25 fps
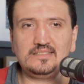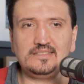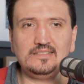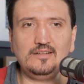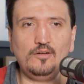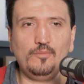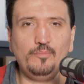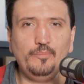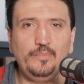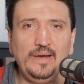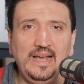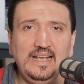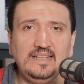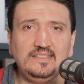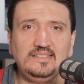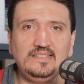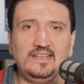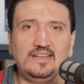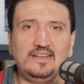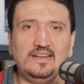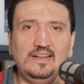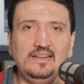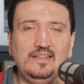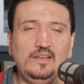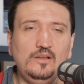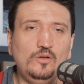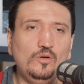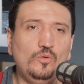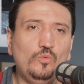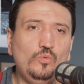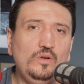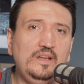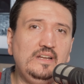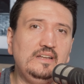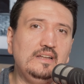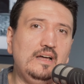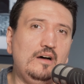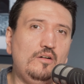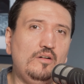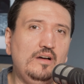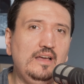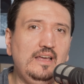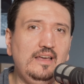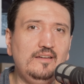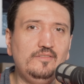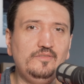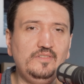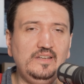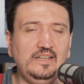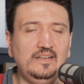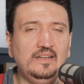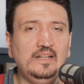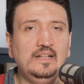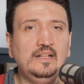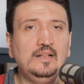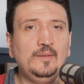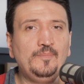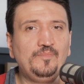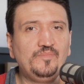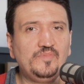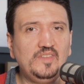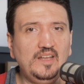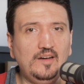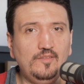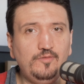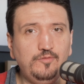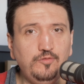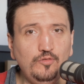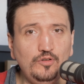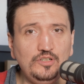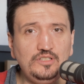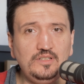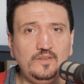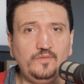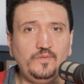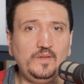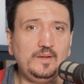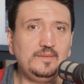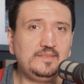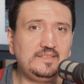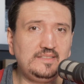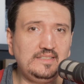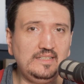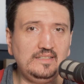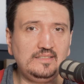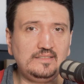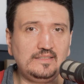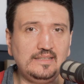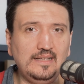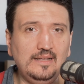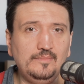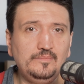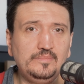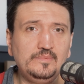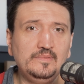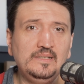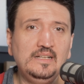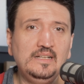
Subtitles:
So basically we now have in the Fujifilm system